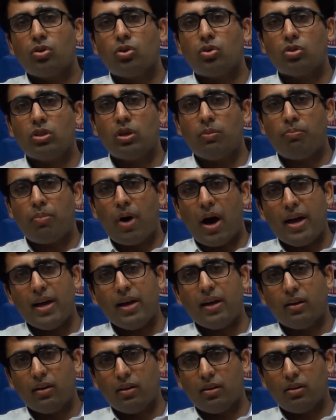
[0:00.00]
to the
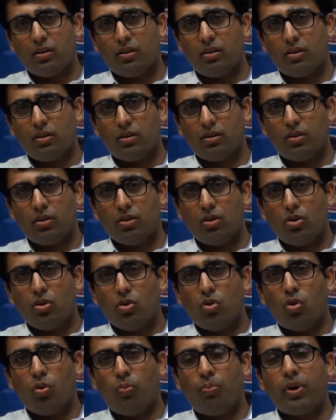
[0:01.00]
buyer
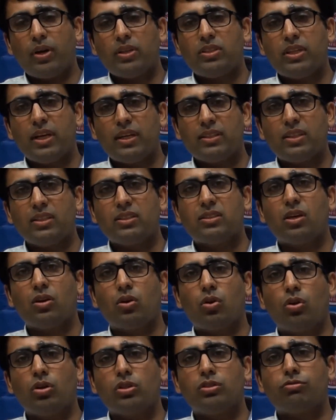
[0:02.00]
who purchases the
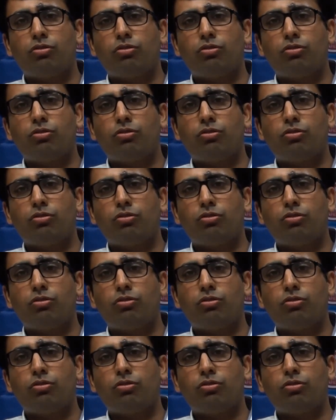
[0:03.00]
goods